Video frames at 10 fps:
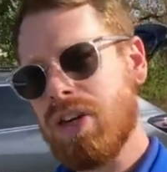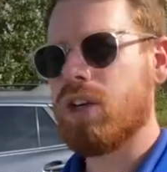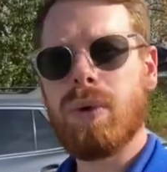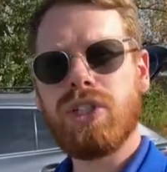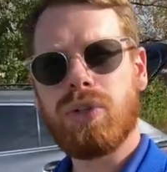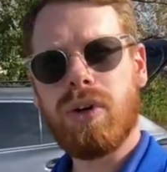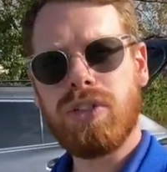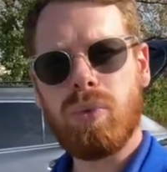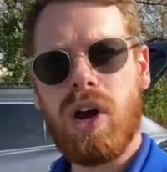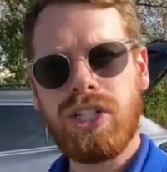who
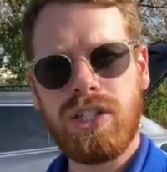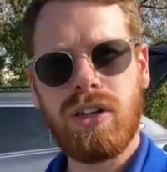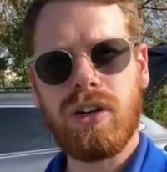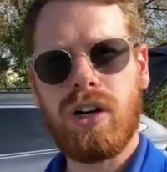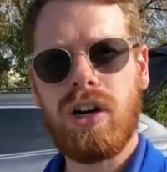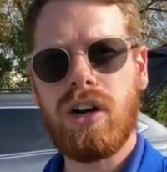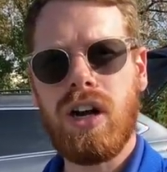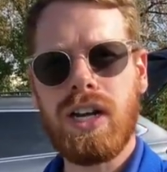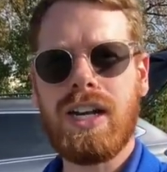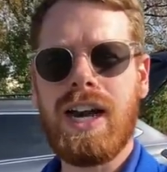enjoys washing their car
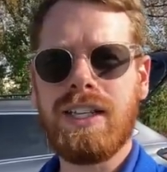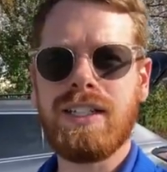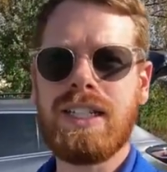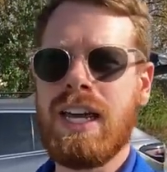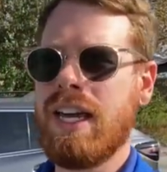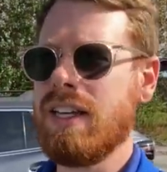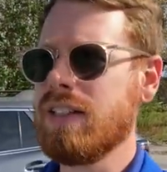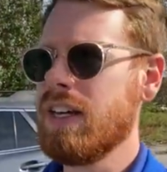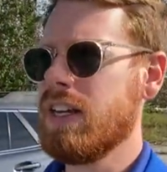on nice days,